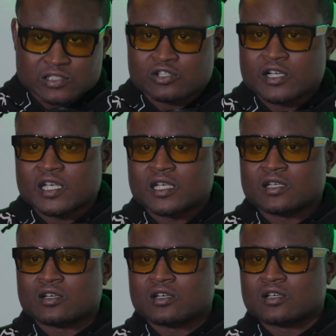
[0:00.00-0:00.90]
a
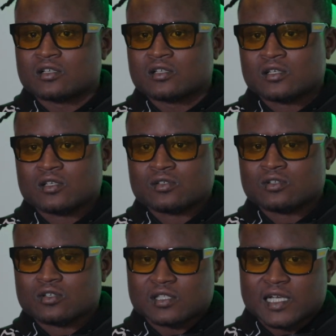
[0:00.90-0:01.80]
train, or you
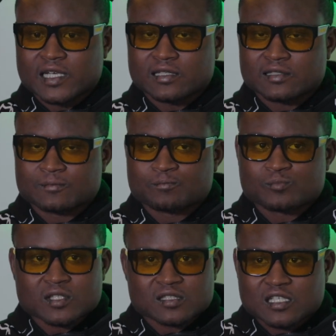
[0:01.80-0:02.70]
know, like
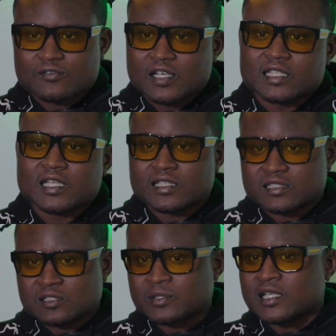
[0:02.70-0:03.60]
stuff like that.
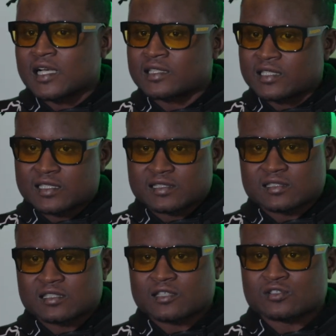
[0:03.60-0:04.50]
Just be ideas
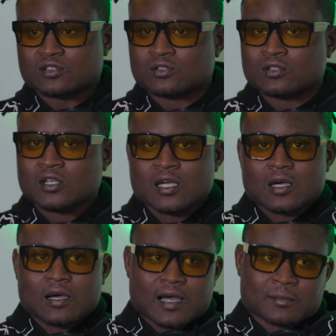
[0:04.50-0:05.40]
and stuff. So
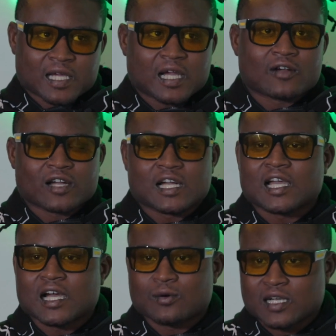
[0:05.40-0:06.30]
I'm like, all right, I
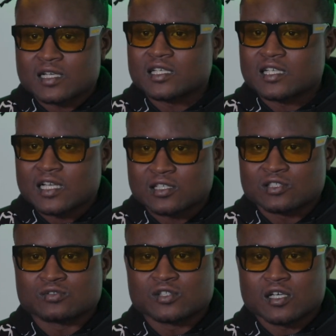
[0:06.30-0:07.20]
got what I needed out
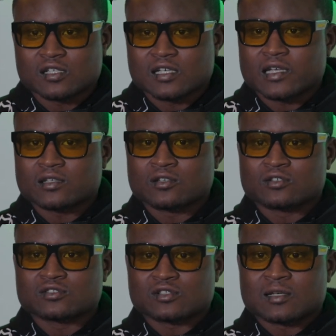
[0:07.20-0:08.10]
of New York, like, you
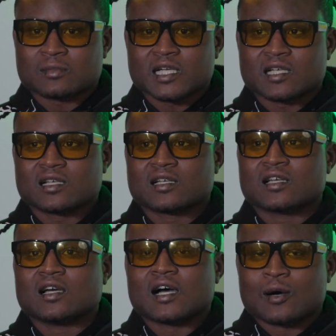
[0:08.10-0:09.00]
know. So I'm like,
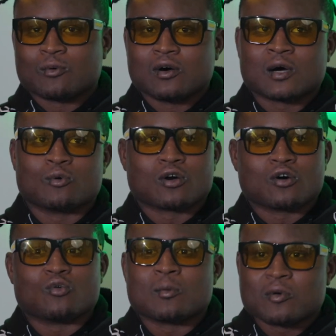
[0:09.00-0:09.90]
I want to
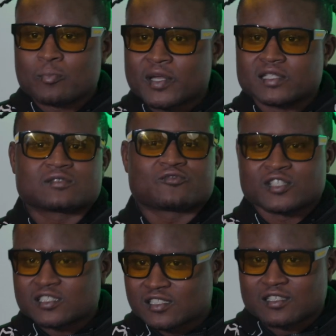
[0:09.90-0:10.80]
go one more pace,
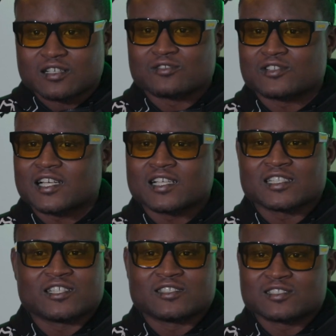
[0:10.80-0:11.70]
finish it off. Like I
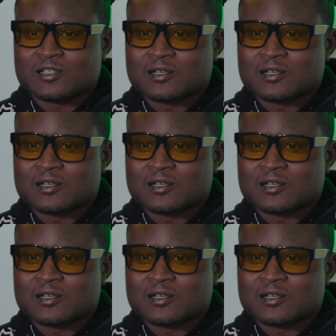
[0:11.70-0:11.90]
need